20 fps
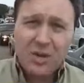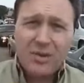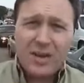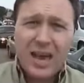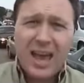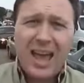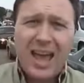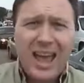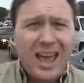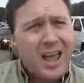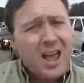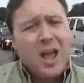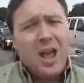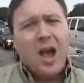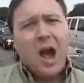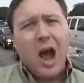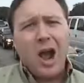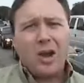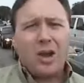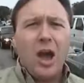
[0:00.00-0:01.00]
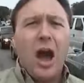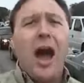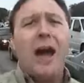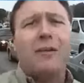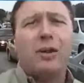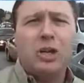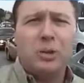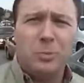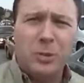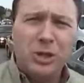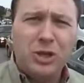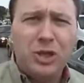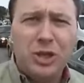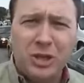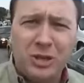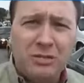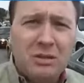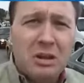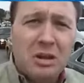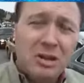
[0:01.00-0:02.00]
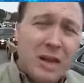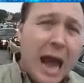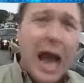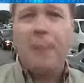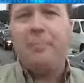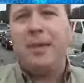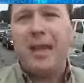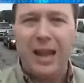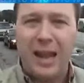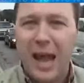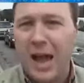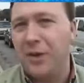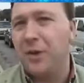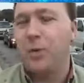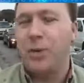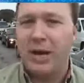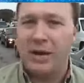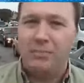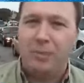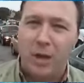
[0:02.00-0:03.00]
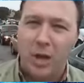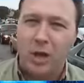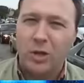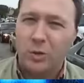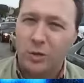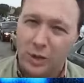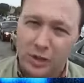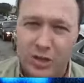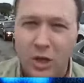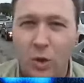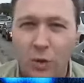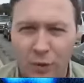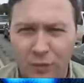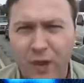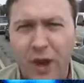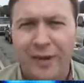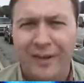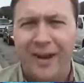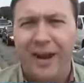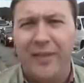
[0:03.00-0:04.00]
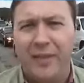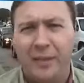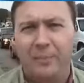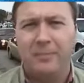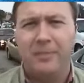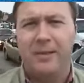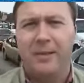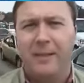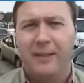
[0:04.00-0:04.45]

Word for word: okay. Our congressmen should not be allowed to read bills when they're told to vote on them.